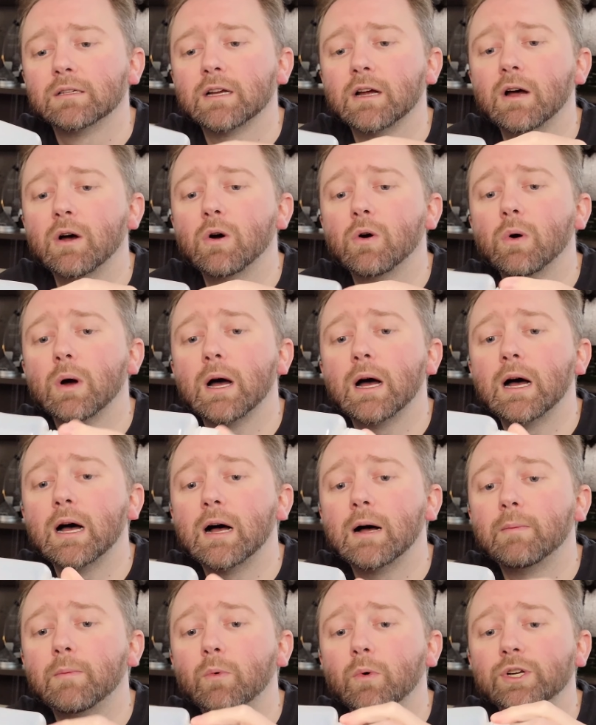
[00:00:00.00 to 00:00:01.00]

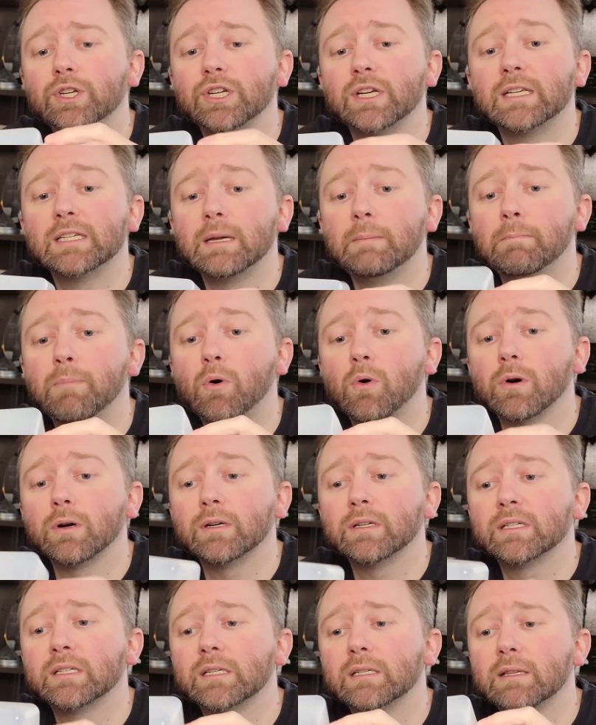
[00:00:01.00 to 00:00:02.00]
So, which is
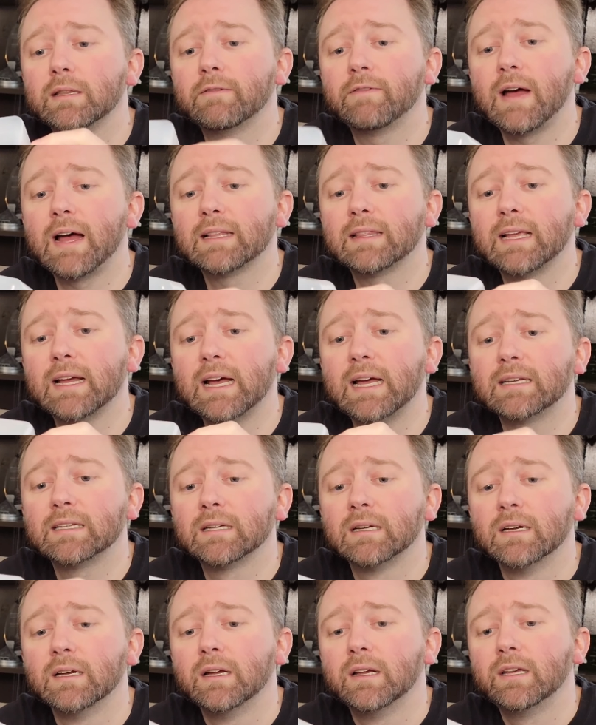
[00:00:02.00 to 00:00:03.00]
important, the fact that,
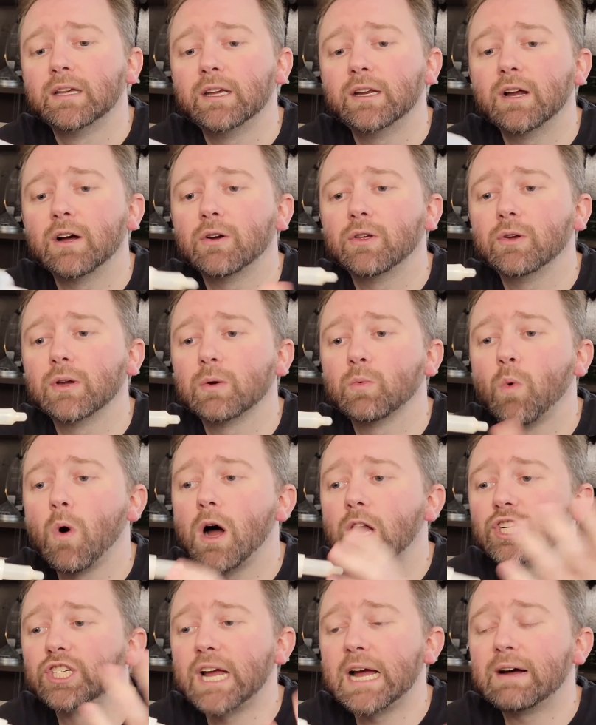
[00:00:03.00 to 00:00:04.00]
you know, you can
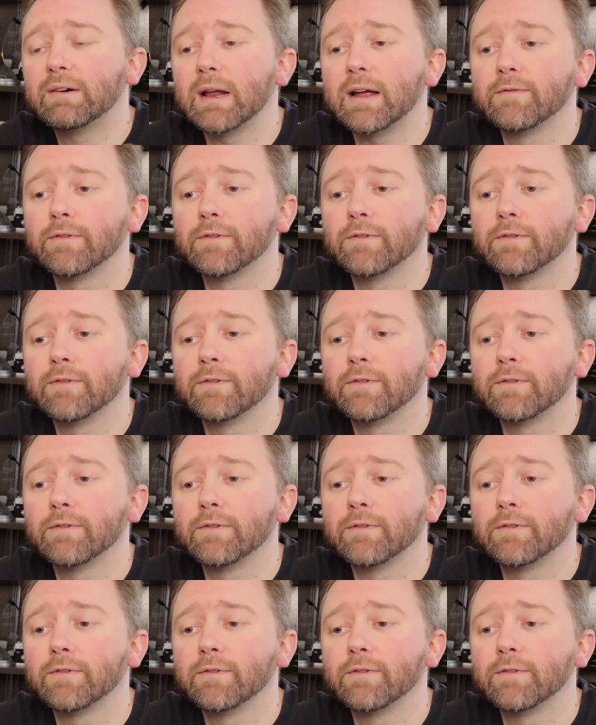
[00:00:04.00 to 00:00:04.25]
wash out